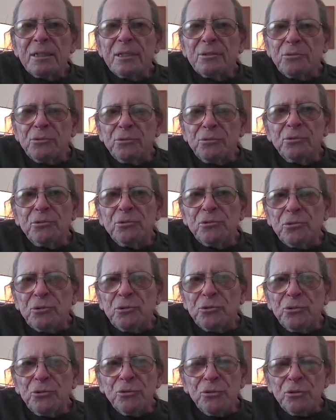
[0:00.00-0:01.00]
a true
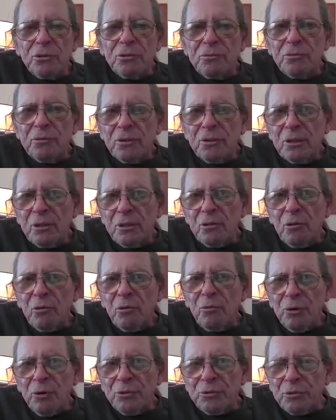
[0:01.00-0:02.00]
source of
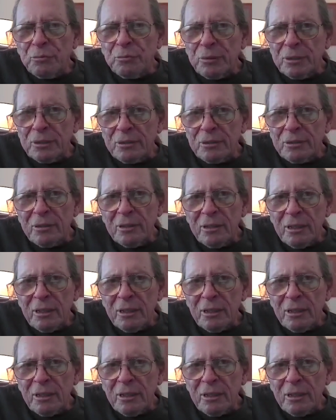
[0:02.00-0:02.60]
wonderment.